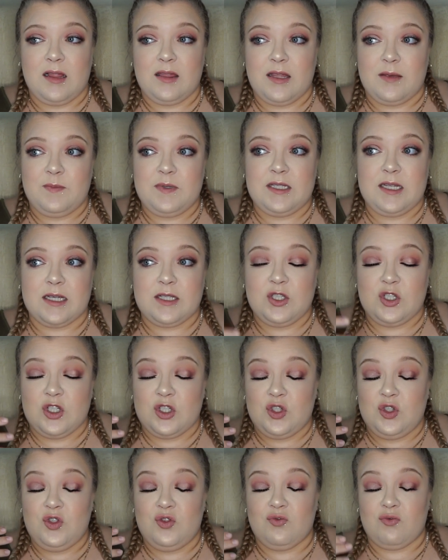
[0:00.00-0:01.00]
lipsticks
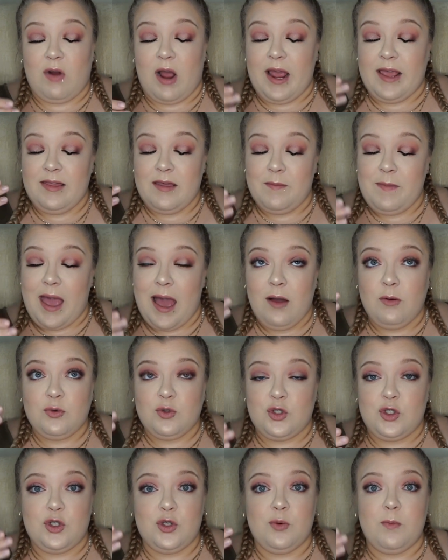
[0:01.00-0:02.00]
just dry them
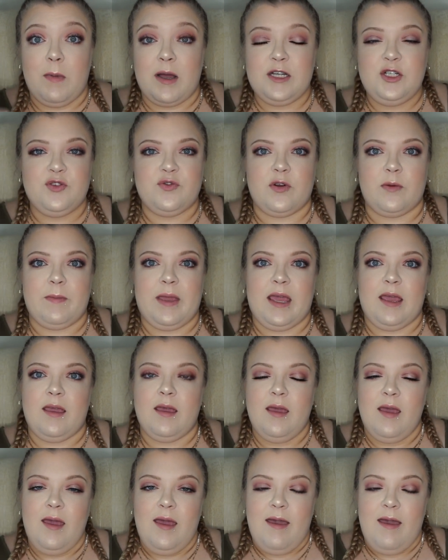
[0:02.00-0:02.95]
out too much for me.